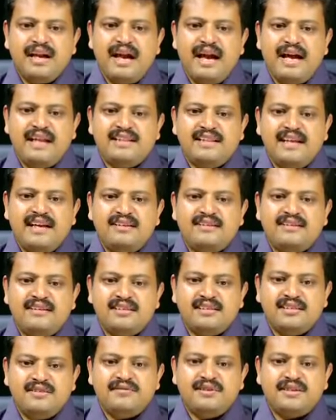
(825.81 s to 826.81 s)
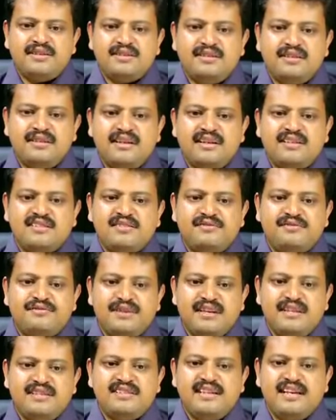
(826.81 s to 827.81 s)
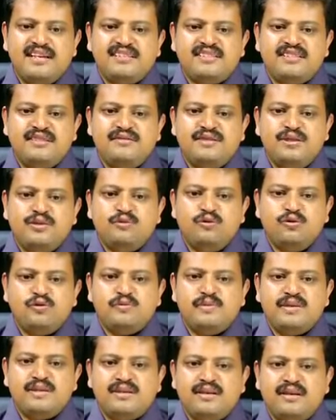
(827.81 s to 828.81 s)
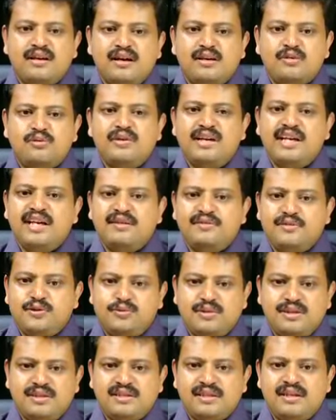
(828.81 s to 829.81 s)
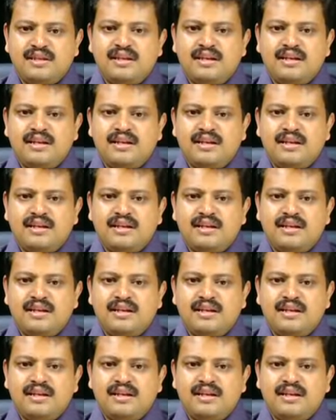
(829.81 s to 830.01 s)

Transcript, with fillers: and that disaffection is a phrase that is never used with regard to individuals.